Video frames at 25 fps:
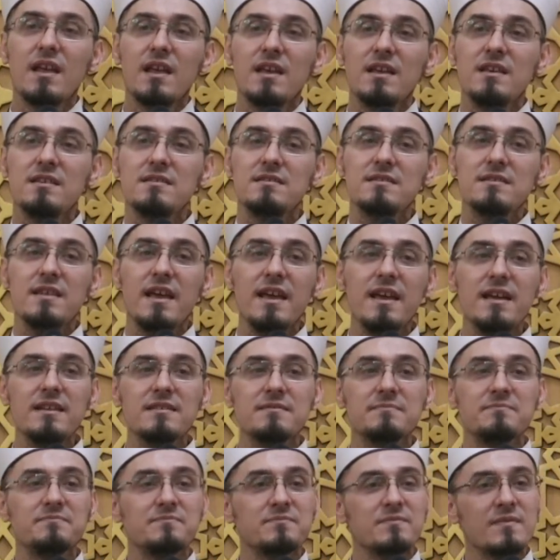He said,
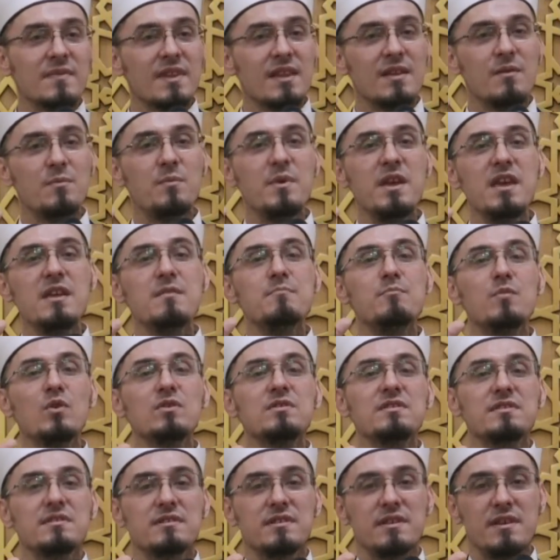we
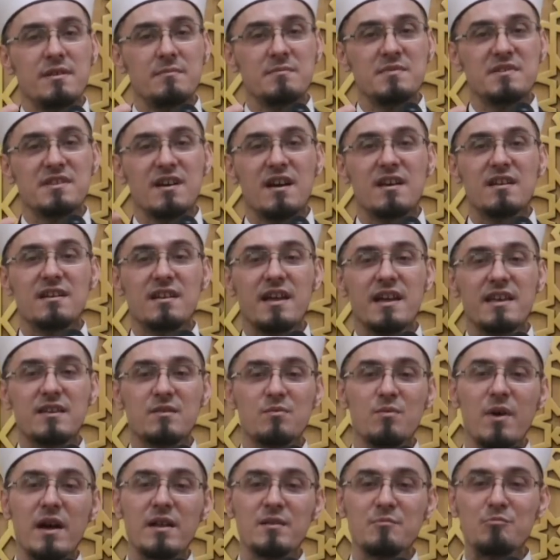Muslims are
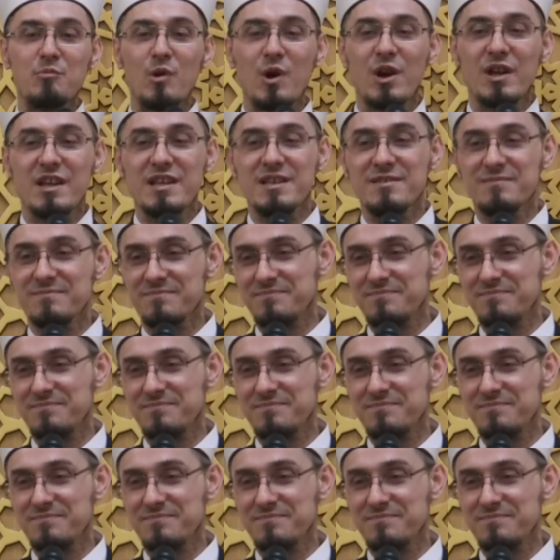like one body.